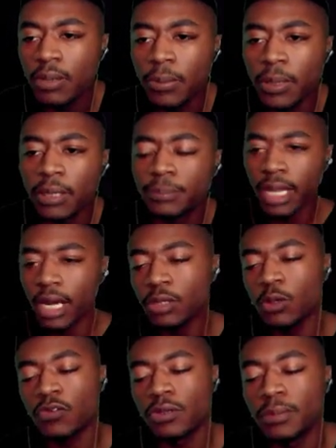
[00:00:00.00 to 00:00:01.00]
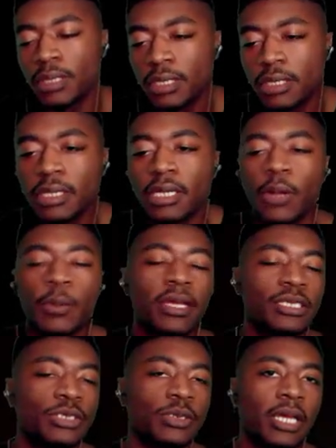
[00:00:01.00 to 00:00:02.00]
But that'll do it for me, and I will
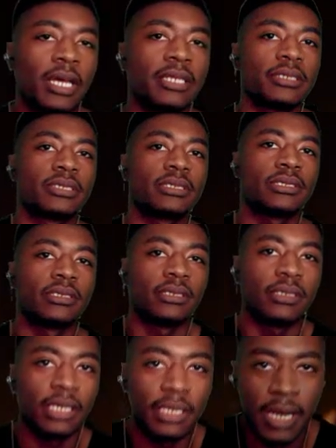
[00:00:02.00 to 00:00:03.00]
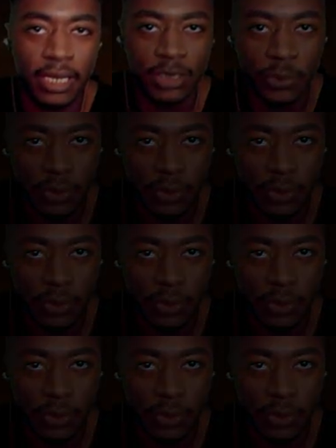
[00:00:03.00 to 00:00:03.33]
catch you guys in the next